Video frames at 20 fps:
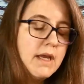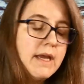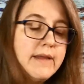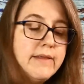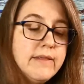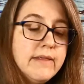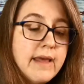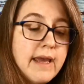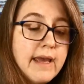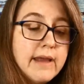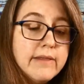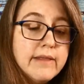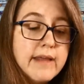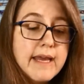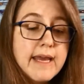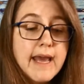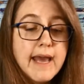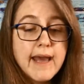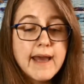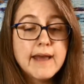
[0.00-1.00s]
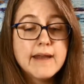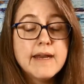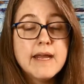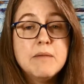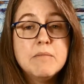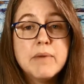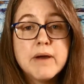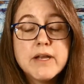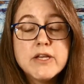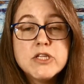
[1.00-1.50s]
And then they had
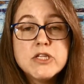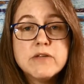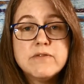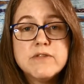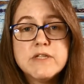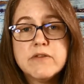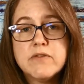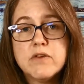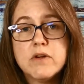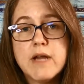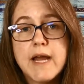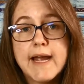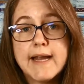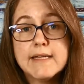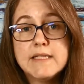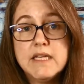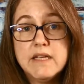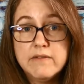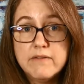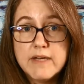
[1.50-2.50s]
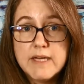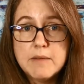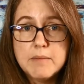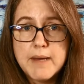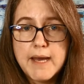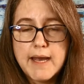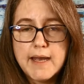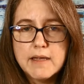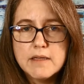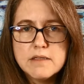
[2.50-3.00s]
a bunch of different activity
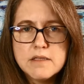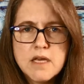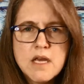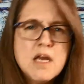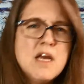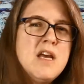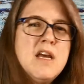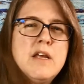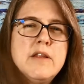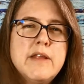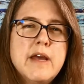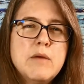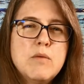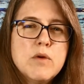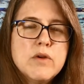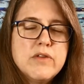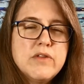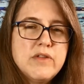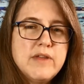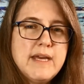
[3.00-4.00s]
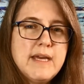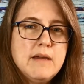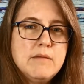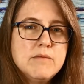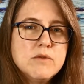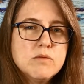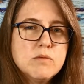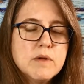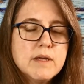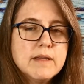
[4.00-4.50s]
pads that were
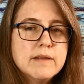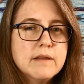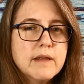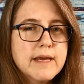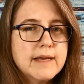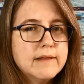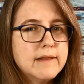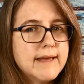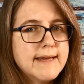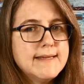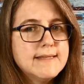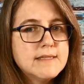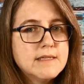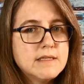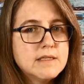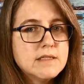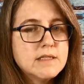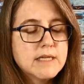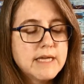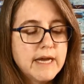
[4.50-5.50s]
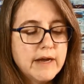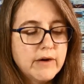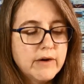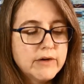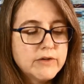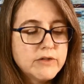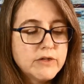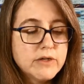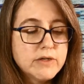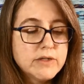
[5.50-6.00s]
themed with like licensed
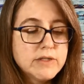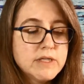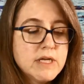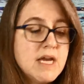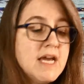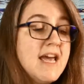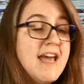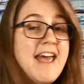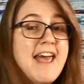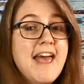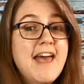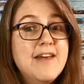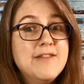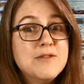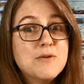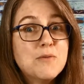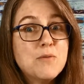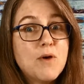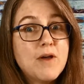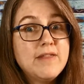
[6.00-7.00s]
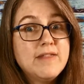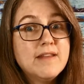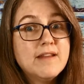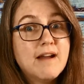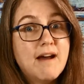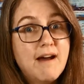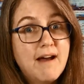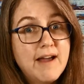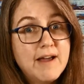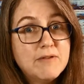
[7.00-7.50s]
characters. And the one
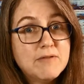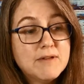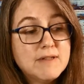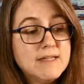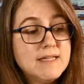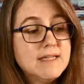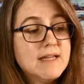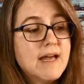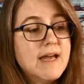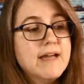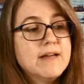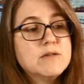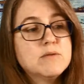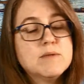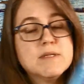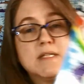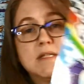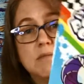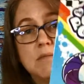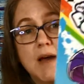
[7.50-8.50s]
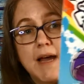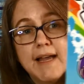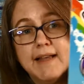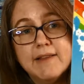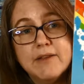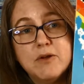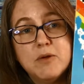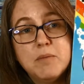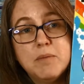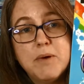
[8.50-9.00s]
that I really liked was the My
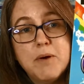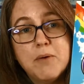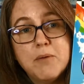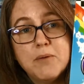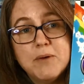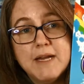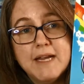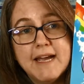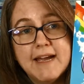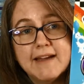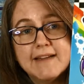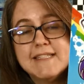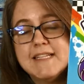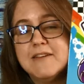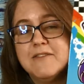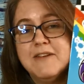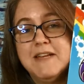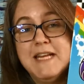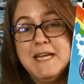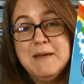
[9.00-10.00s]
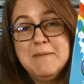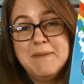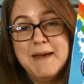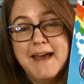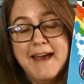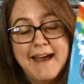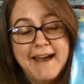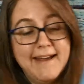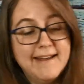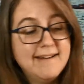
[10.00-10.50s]
Little Pony activity
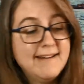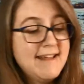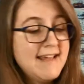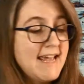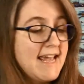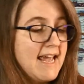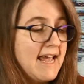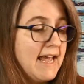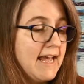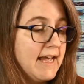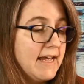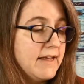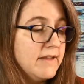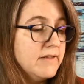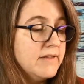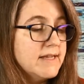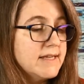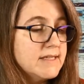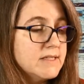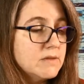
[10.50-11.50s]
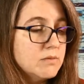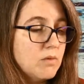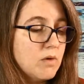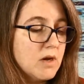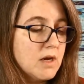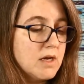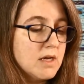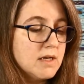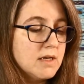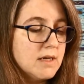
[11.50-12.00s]
pad. And this
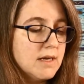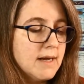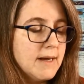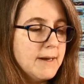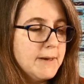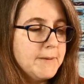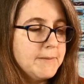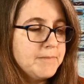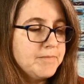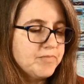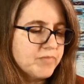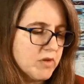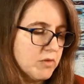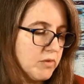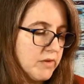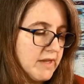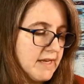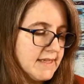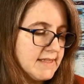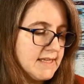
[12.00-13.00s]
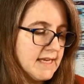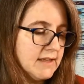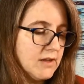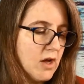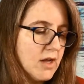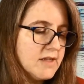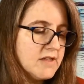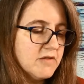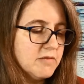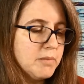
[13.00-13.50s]
one, um, well, they say
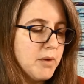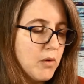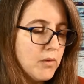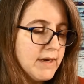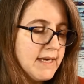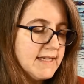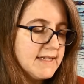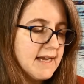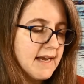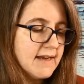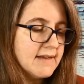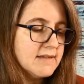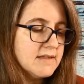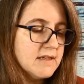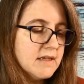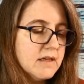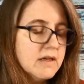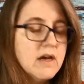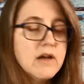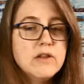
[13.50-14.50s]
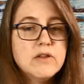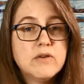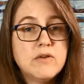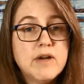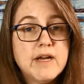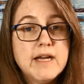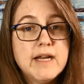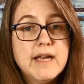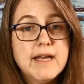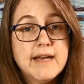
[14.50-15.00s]
lots of ponytastic
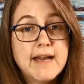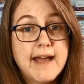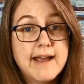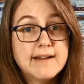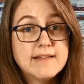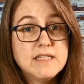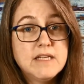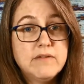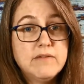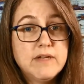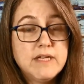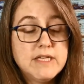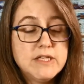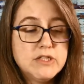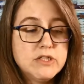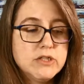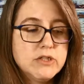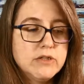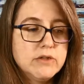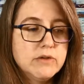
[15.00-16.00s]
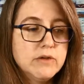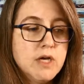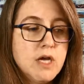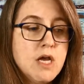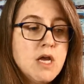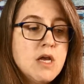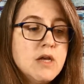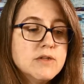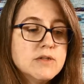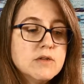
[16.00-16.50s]
coloring and activities to do.
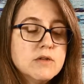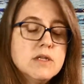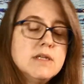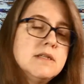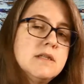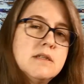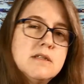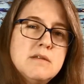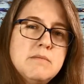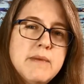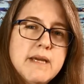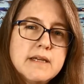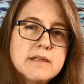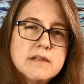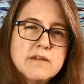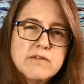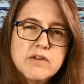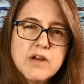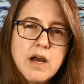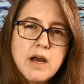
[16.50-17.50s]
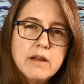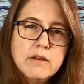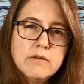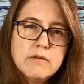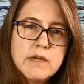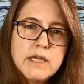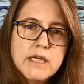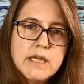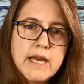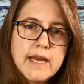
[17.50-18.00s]
So this is a mix of
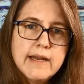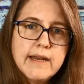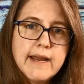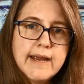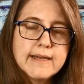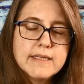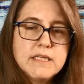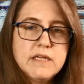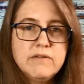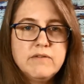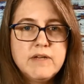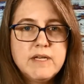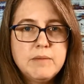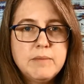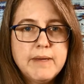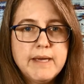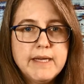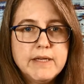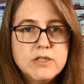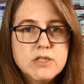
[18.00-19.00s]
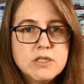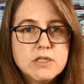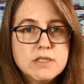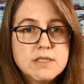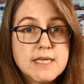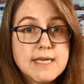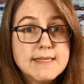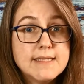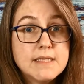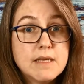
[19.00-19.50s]
coloring and activity
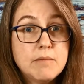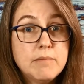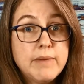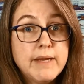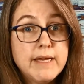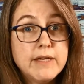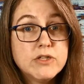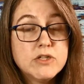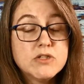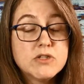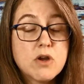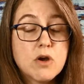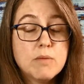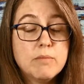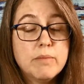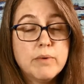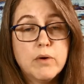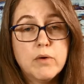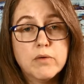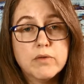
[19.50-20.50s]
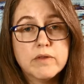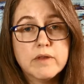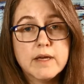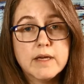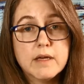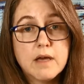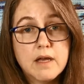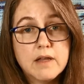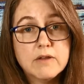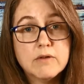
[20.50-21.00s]
pages, and some pages are both,
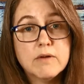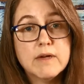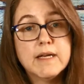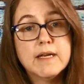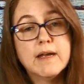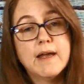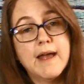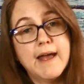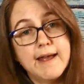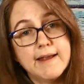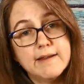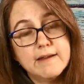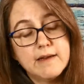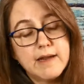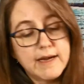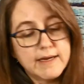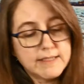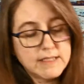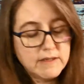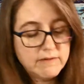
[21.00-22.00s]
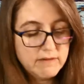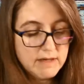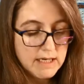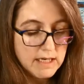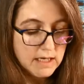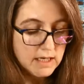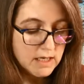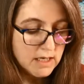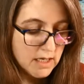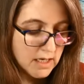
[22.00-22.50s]
like coloring and an
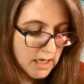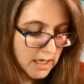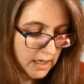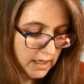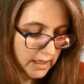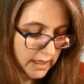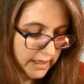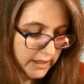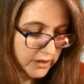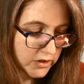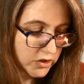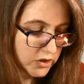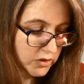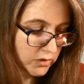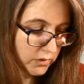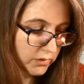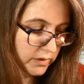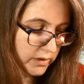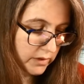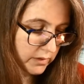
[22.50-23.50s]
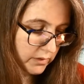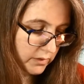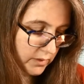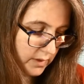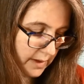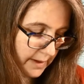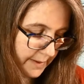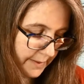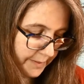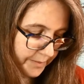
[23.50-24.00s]
activity. And I can show
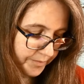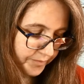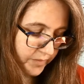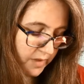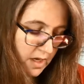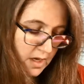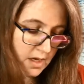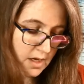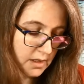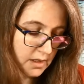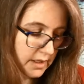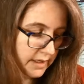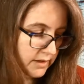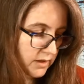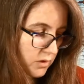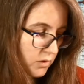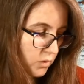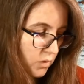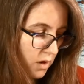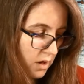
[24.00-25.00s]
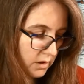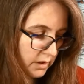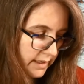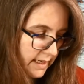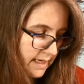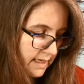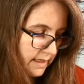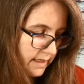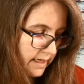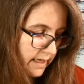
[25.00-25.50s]
you, um, like the
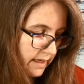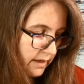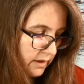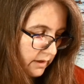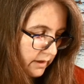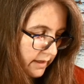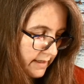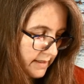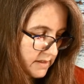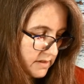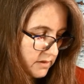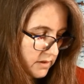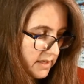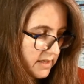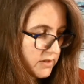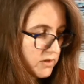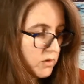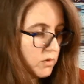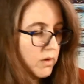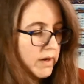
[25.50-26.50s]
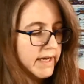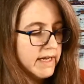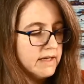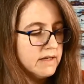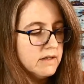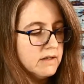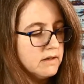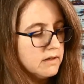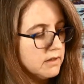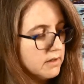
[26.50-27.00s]
quality in here is, is
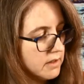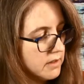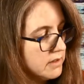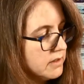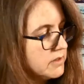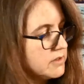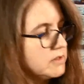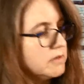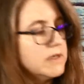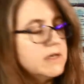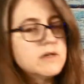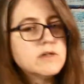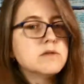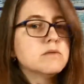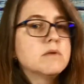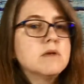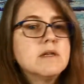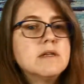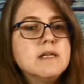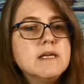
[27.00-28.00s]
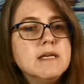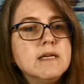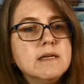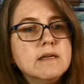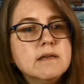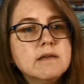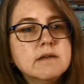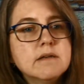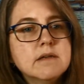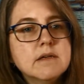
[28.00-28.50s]
quite good. So here's one of
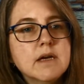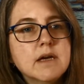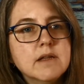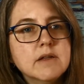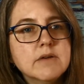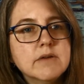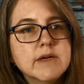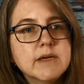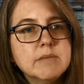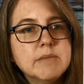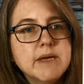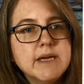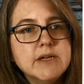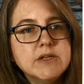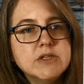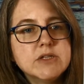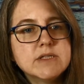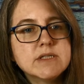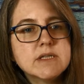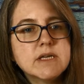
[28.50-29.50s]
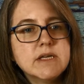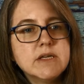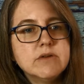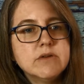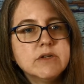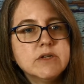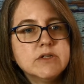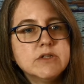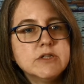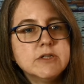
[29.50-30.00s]
the coloring pages that
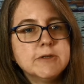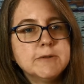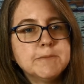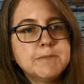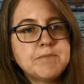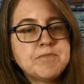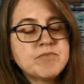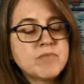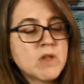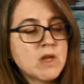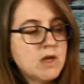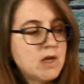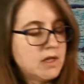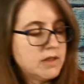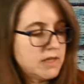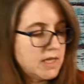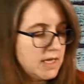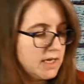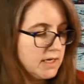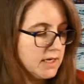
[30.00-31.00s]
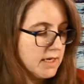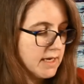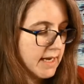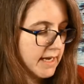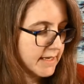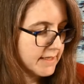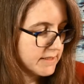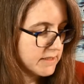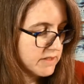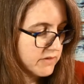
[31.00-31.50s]
you can do. And then it
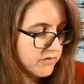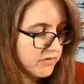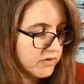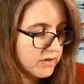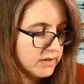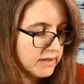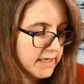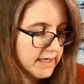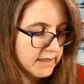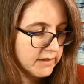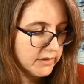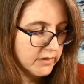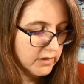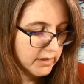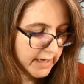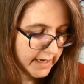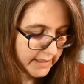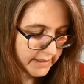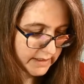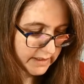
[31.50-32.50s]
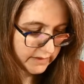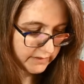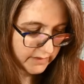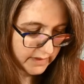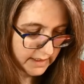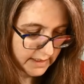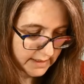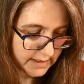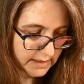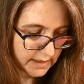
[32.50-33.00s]
has different like little
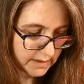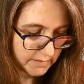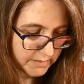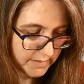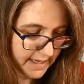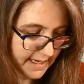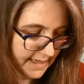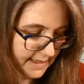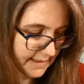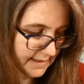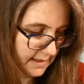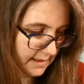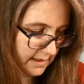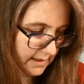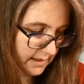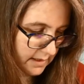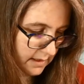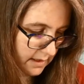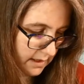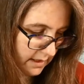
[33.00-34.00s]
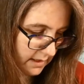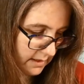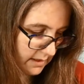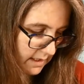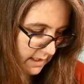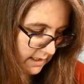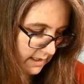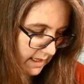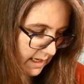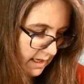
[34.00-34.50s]
activities like mazes and things
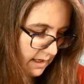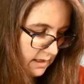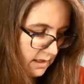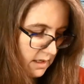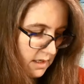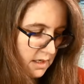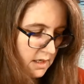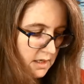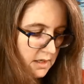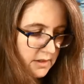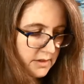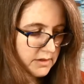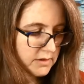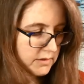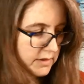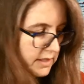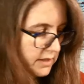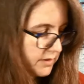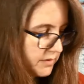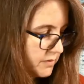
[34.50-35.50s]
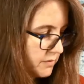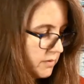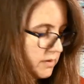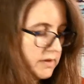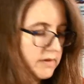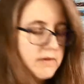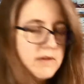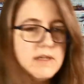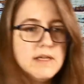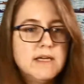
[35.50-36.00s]
like that. So here's
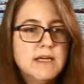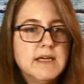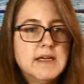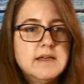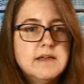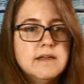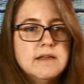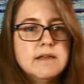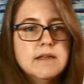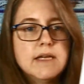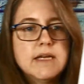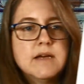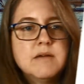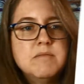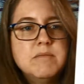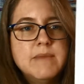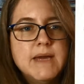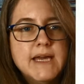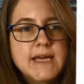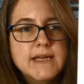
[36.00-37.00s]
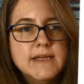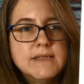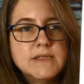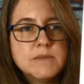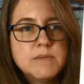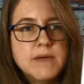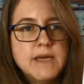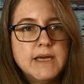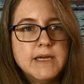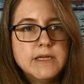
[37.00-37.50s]
one of the like a
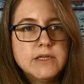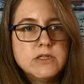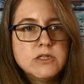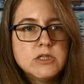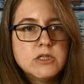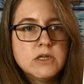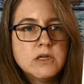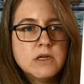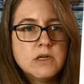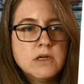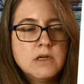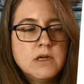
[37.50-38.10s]
maze page.